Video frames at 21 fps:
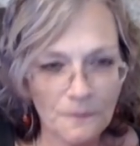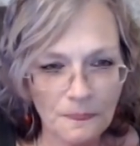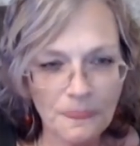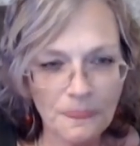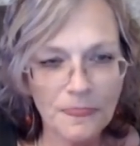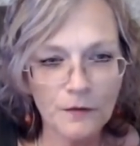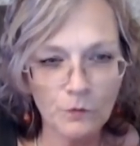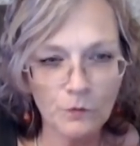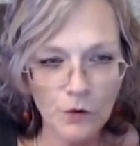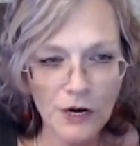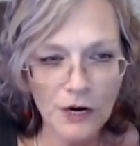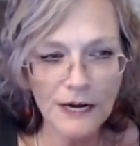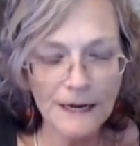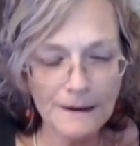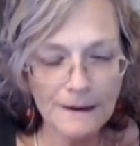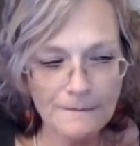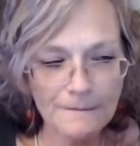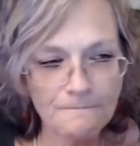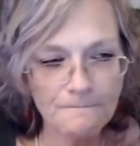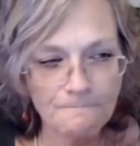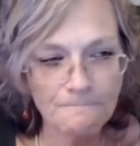Right.
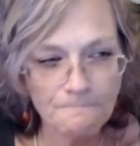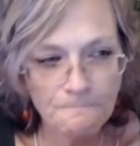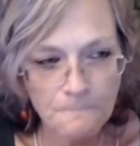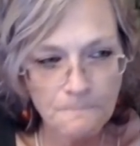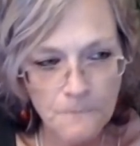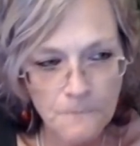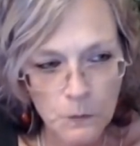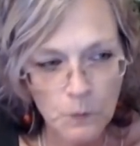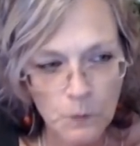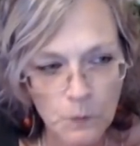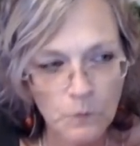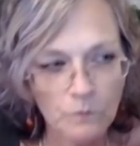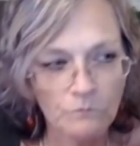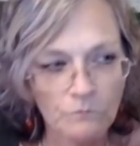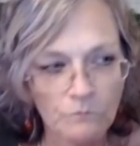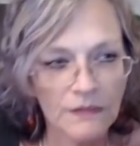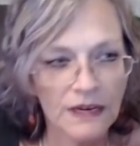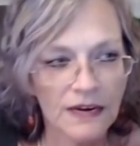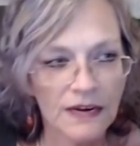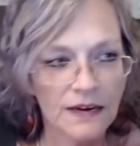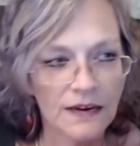
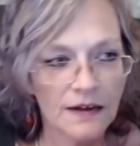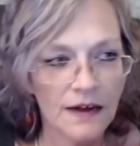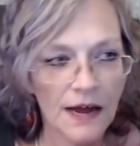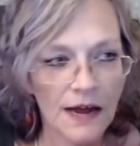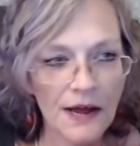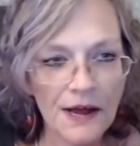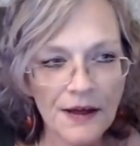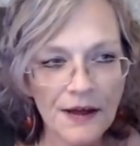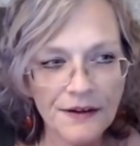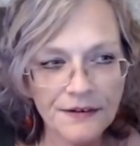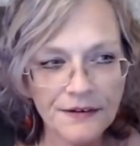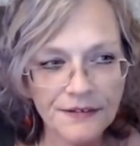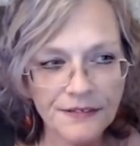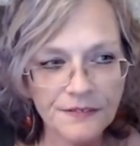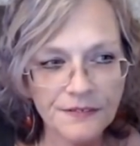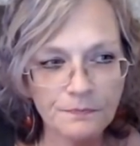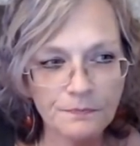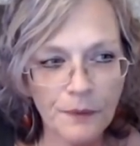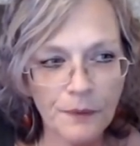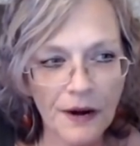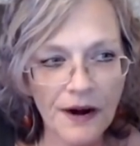And
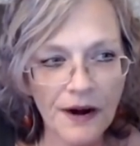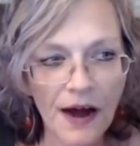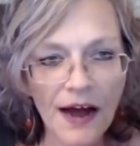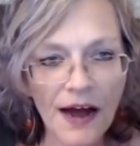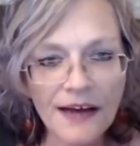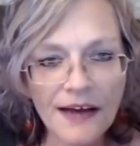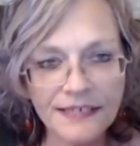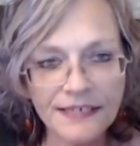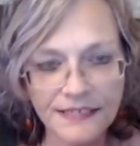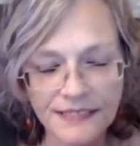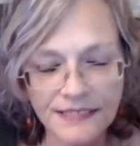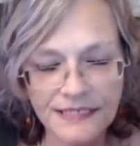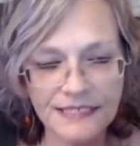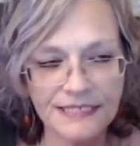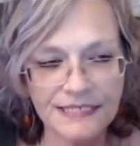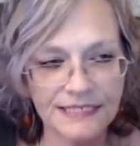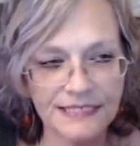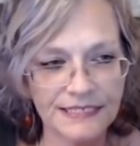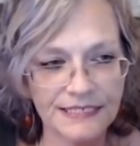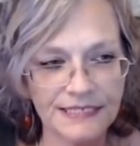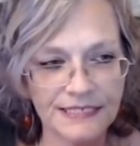but I can
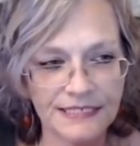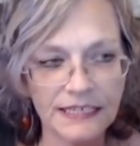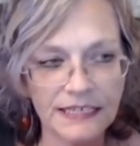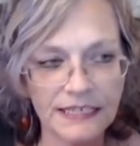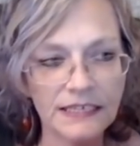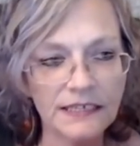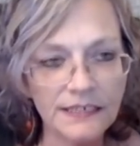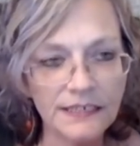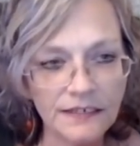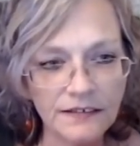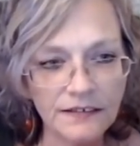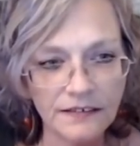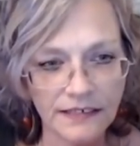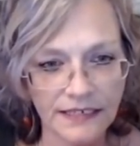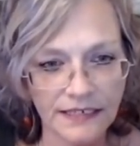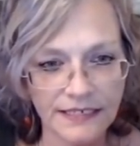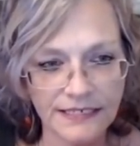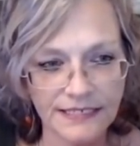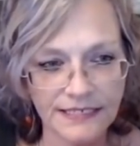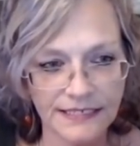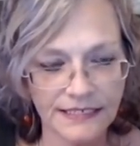
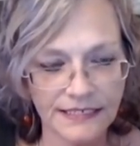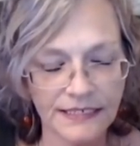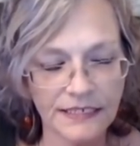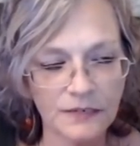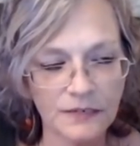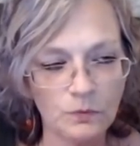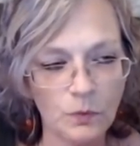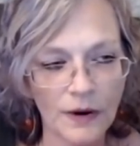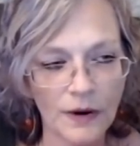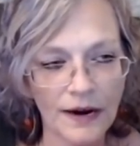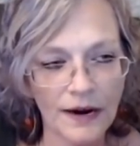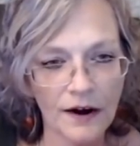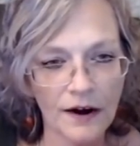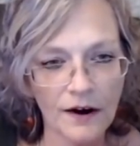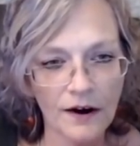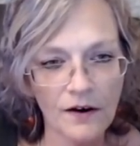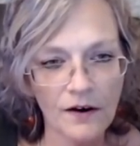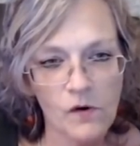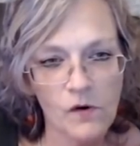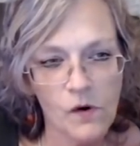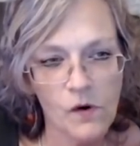clearly see
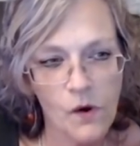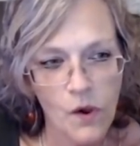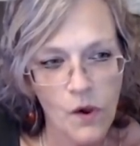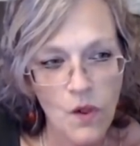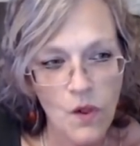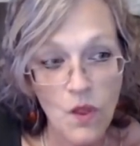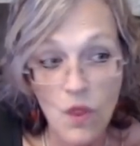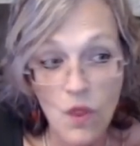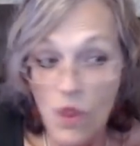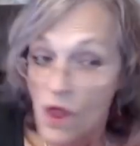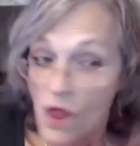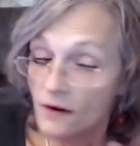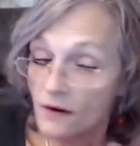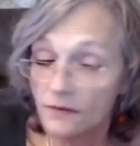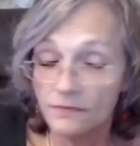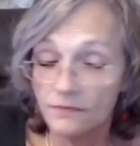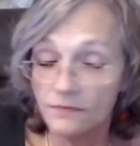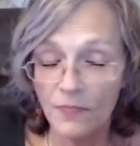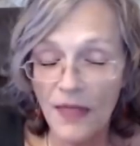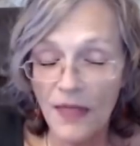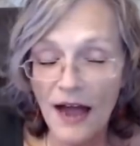where
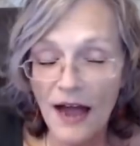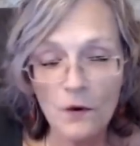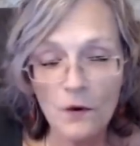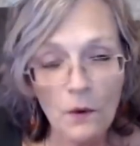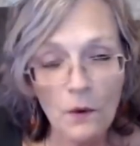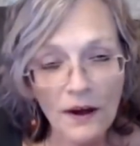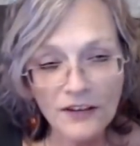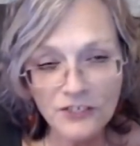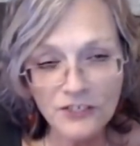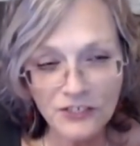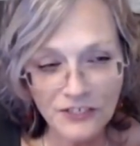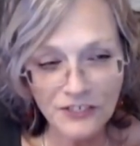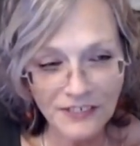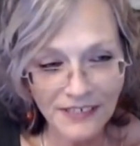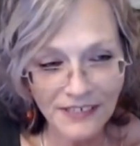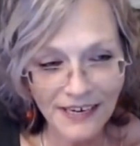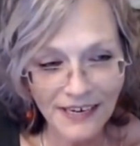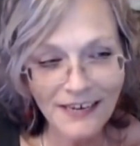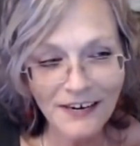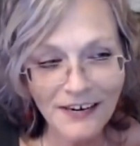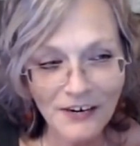that question
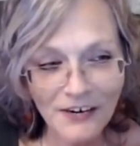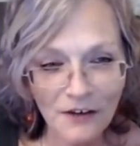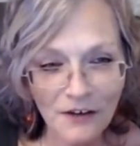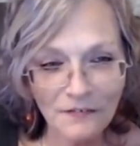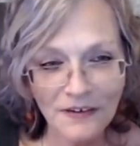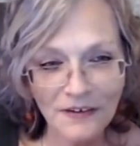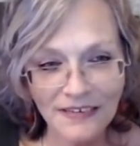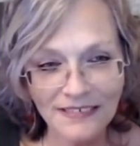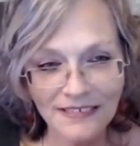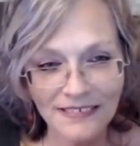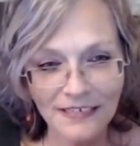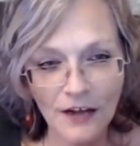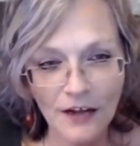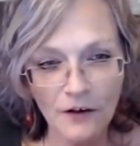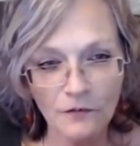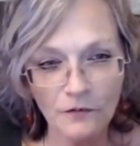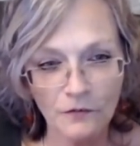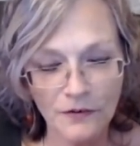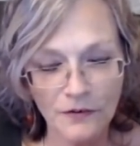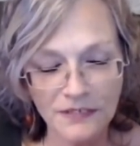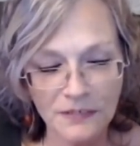in and of
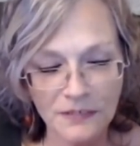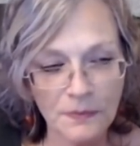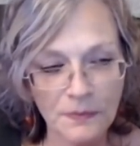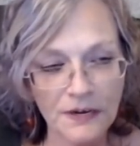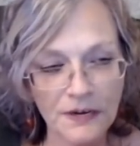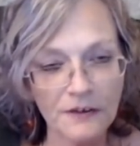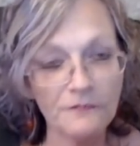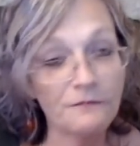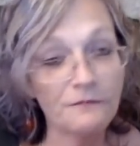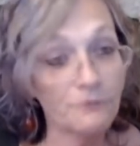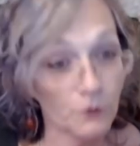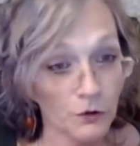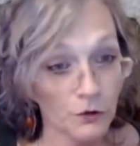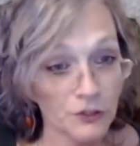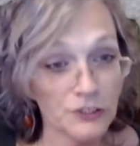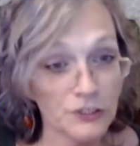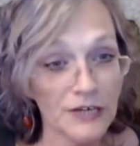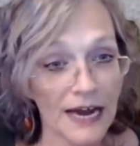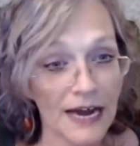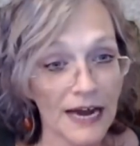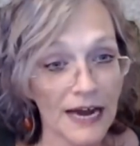itself was a bit of
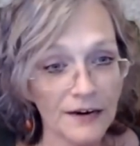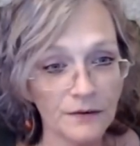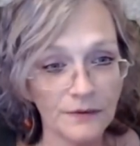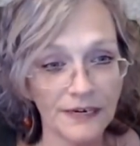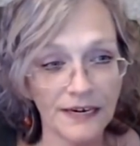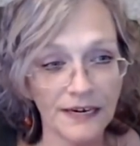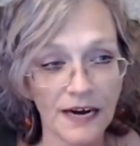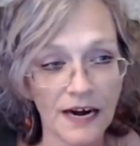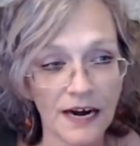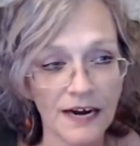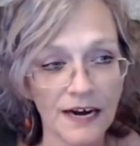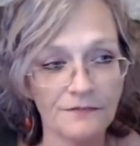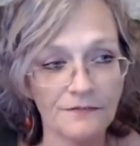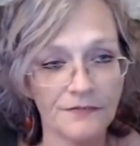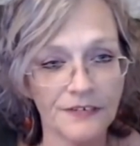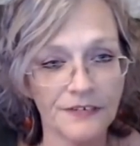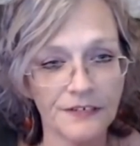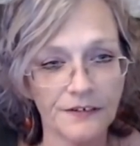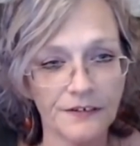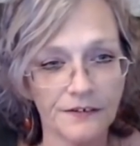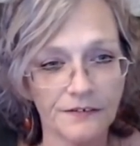foreshadowing, I
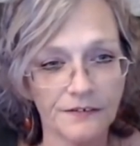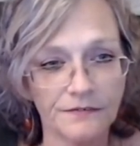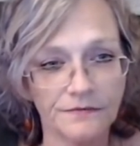feel.